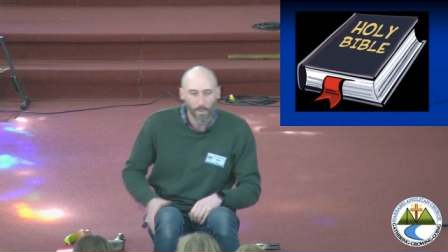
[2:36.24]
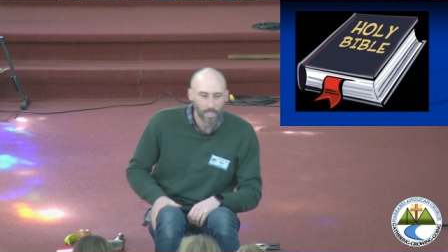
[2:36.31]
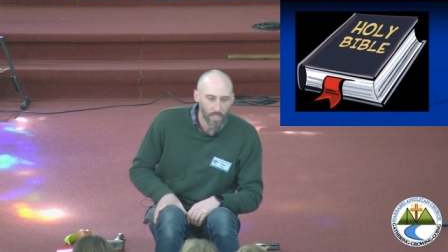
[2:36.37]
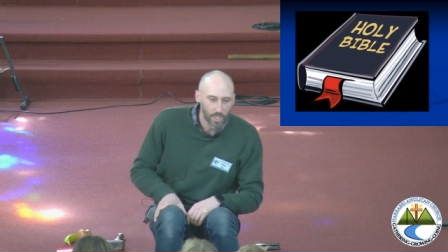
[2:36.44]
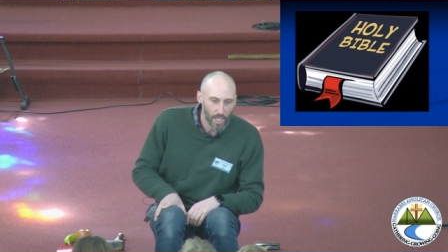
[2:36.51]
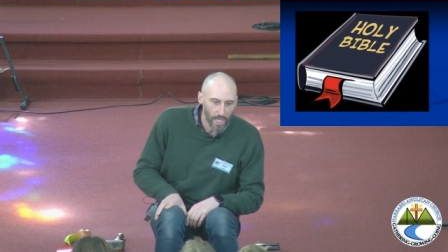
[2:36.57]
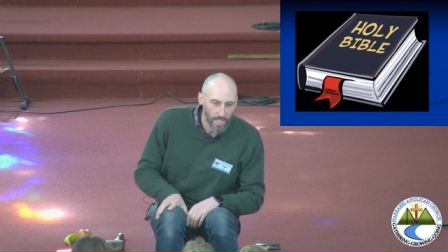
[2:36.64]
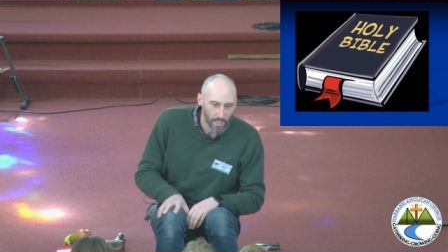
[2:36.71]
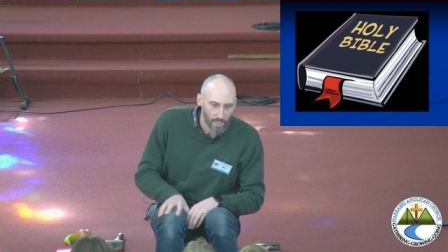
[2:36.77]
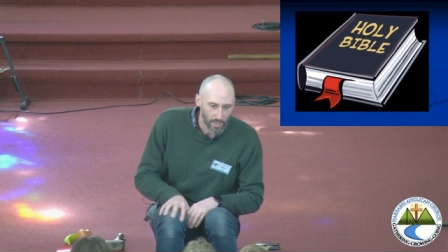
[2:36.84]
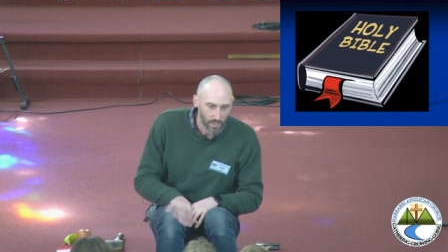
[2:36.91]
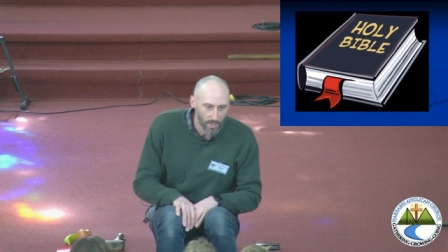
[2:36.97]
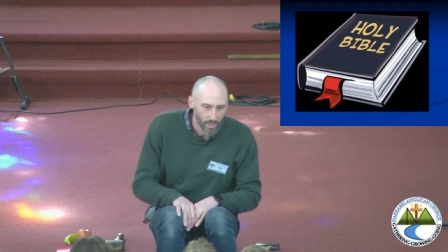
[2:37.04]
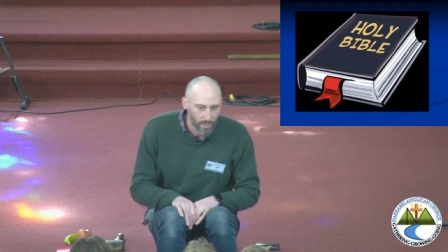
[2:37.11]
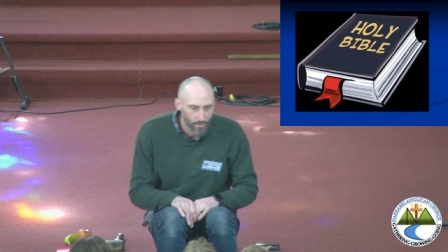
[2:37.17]
to
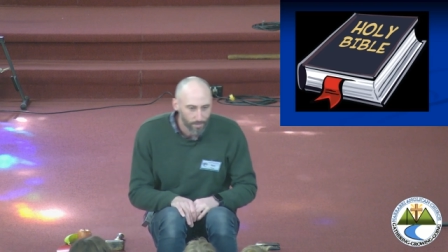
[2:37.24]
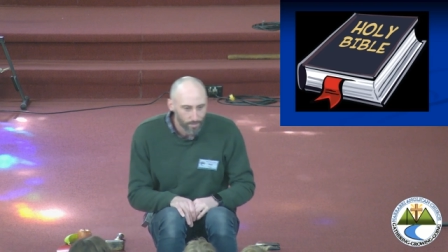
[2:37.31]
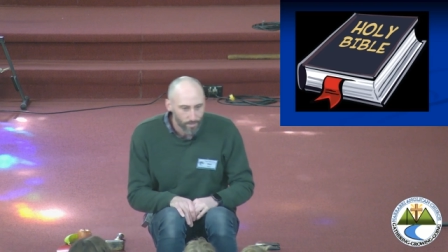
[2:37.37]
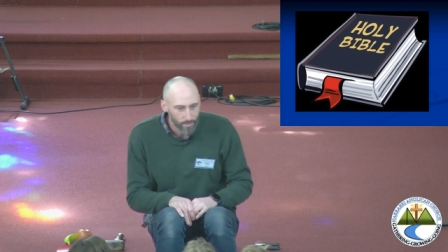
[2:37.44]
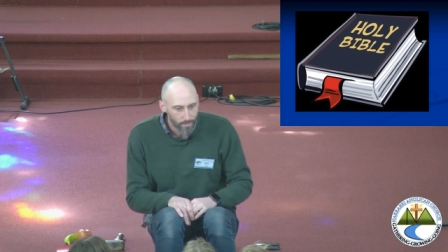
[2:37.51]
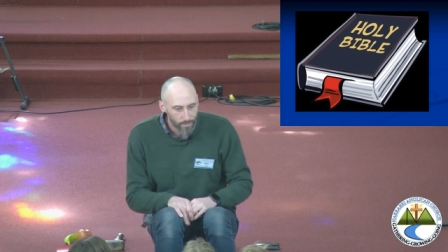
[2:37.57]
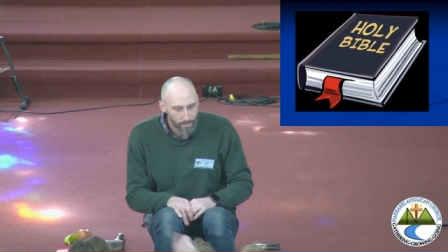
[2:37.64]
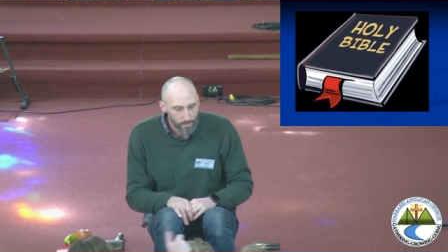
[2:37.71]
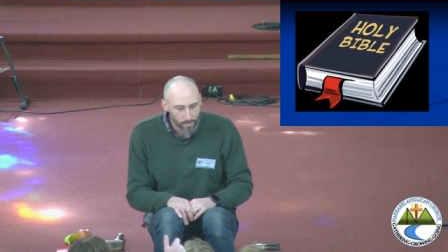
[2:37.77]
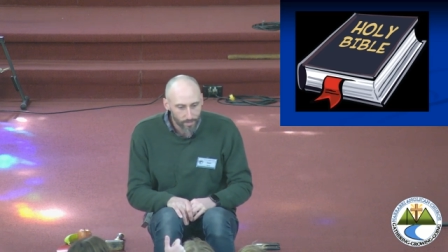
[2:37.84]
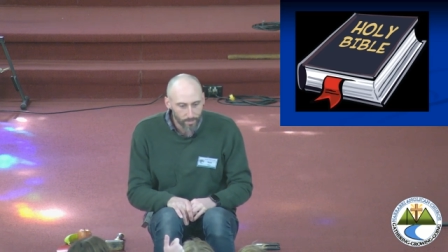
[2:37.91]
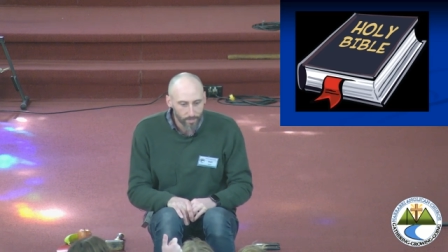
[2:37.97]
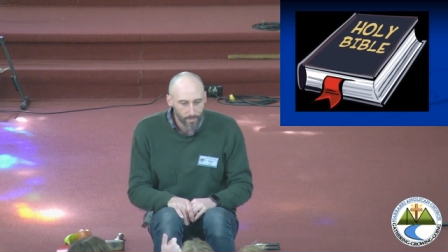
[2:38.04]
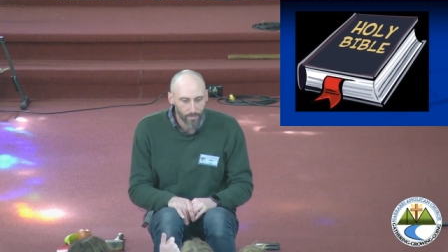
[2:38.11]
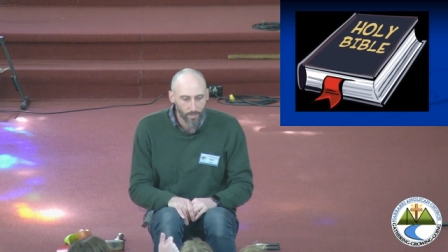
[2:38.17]
Jesus? He got
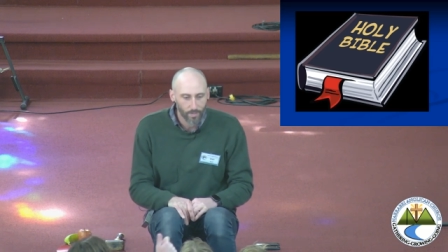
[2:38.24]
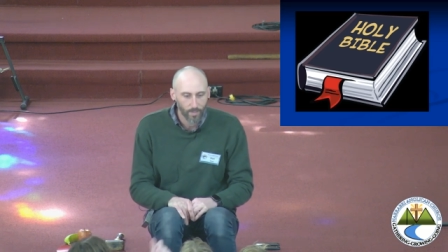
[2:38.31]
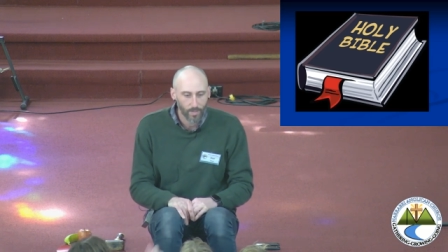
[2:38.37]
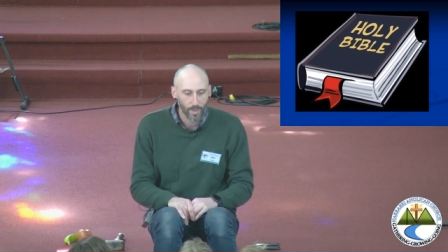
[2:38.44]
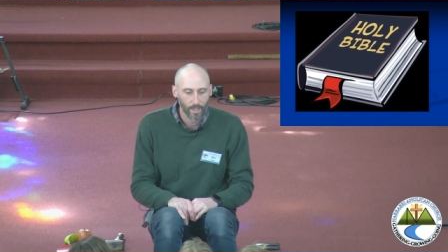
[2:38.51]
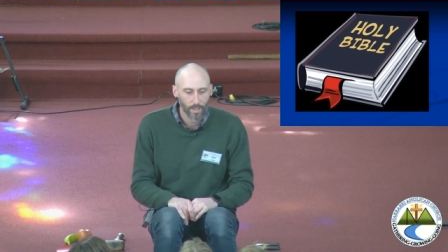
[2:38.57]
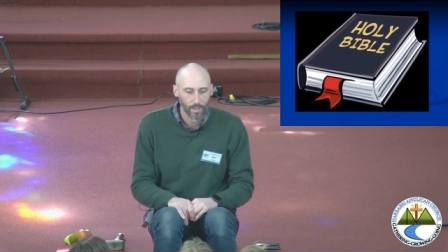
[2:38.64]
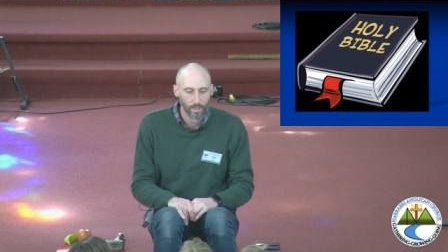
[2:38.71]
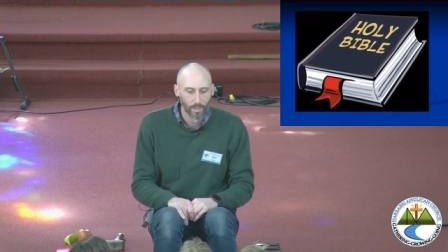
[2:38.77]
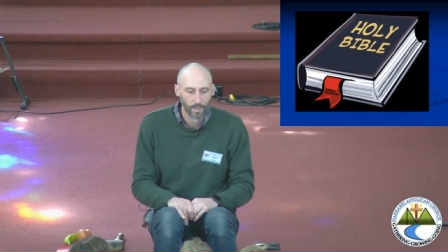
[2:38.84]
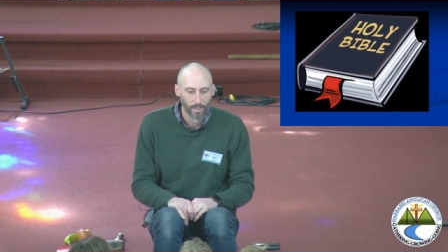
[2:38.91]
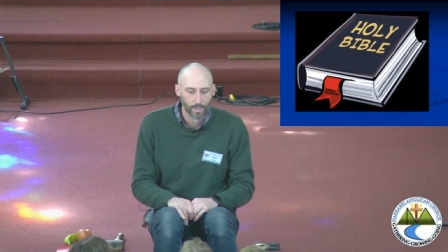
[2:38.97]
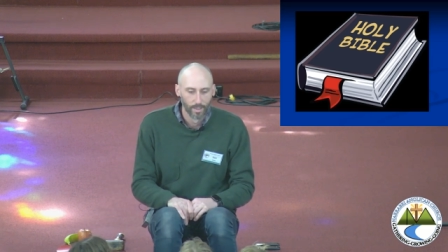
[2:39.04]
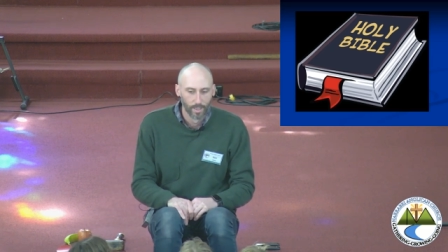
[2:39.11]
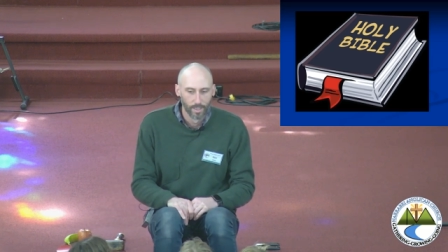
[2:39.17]
nails into his hands.
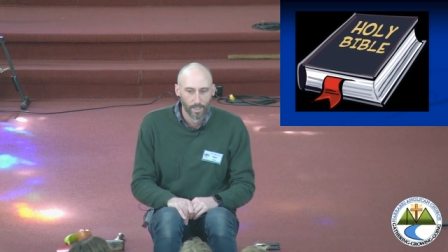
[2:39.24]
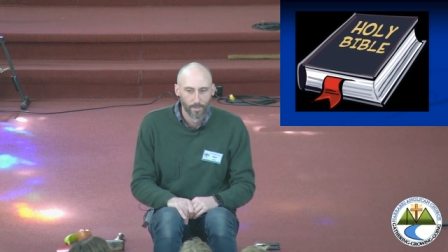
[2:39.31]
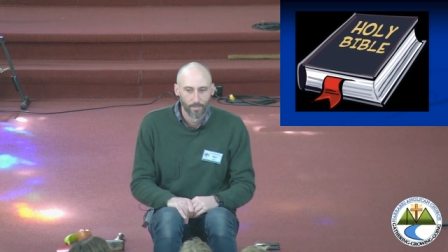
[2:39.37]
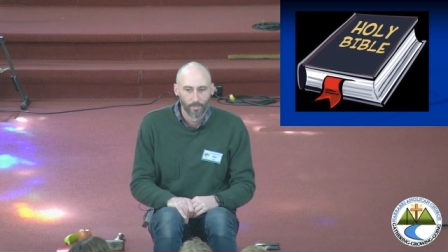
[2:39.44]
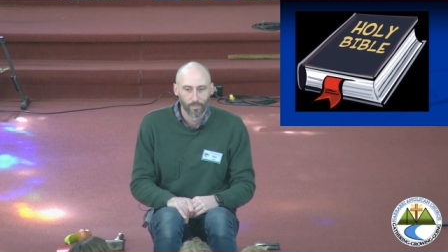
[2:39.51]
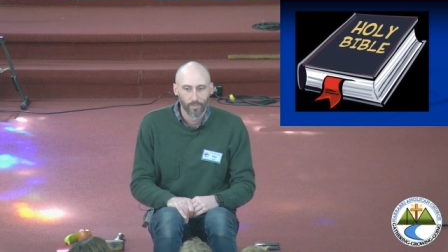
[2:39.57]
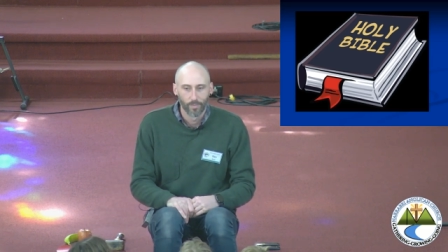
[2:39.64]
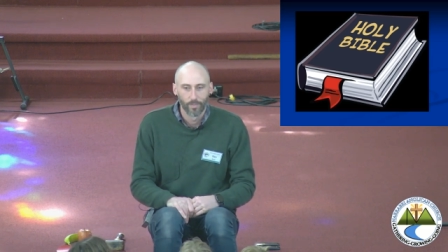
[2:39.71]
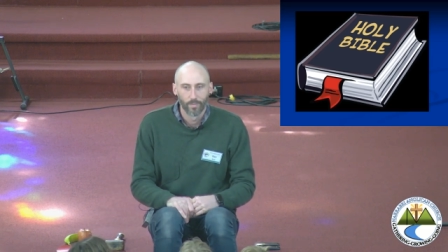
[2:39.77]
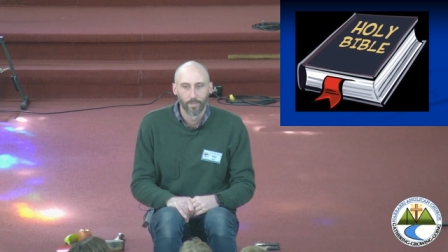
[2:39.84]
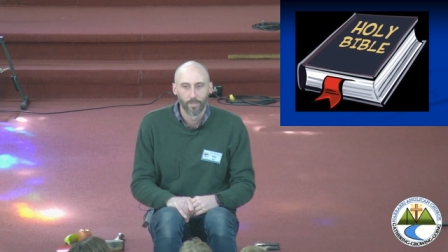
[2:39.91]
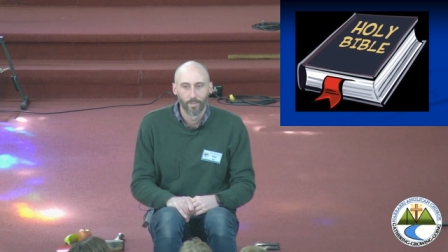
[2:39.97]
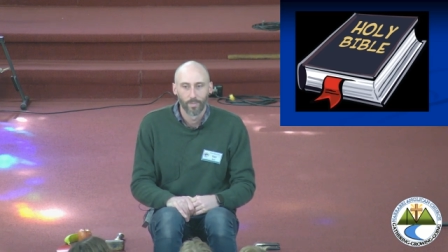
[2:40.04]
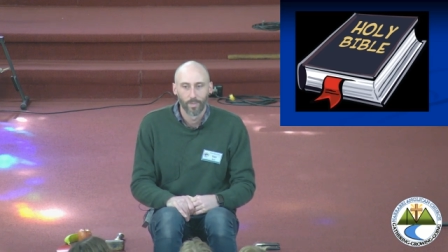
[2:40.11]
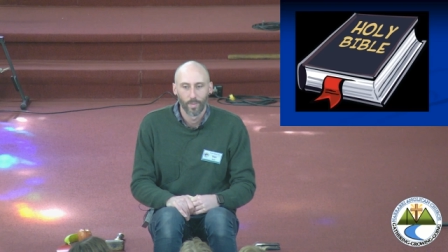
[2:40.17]
into a
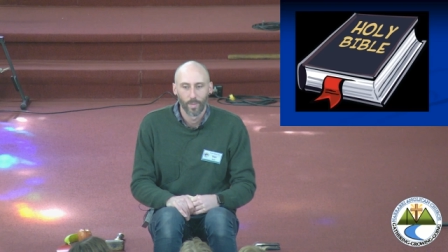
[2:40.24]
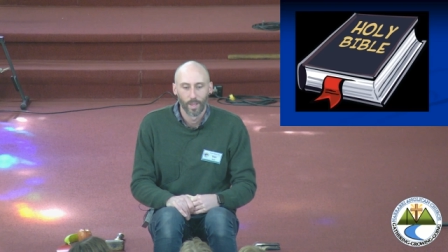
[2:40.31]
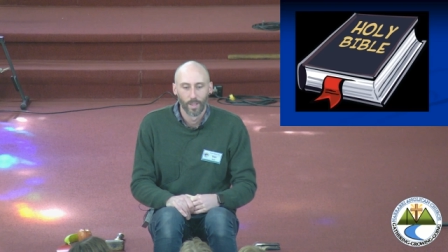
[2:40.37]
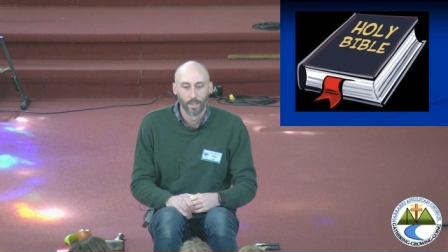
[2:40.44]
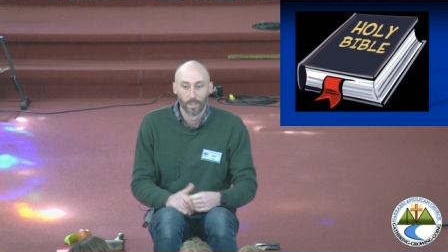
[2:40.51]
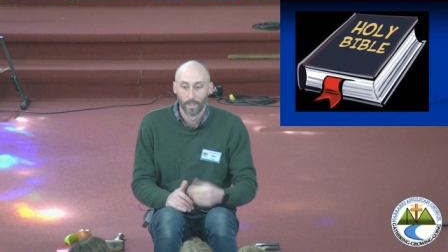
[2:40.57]
cross.